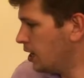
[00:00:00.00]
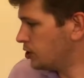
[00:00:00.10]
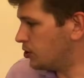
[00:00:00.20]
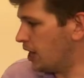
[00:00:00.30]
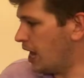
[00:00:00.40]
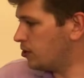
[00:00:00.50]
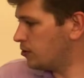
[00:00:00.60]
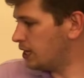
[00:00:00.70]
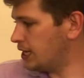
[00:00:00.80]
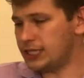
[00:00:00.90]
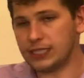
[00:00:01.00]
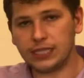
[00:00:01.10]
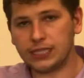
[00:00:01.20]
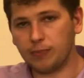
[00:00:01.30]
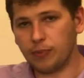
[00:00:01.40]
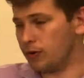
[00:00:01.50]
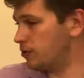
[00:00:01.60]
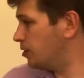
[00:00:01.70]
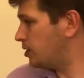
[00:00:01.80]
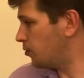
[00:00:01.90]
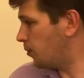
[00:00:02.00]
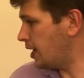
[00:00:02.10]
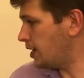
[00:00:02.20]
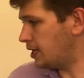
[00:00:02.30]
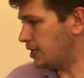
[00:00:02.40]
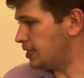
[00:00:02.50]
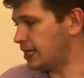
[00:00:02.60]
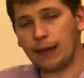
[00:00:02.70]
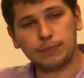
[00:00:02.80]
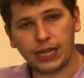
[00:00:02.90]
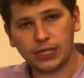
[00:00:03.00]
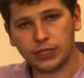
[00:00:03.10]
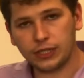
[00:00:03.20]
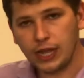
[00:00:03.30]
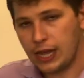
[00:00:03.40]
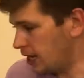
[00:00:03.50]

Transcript: So not only is this important to rank in the top section,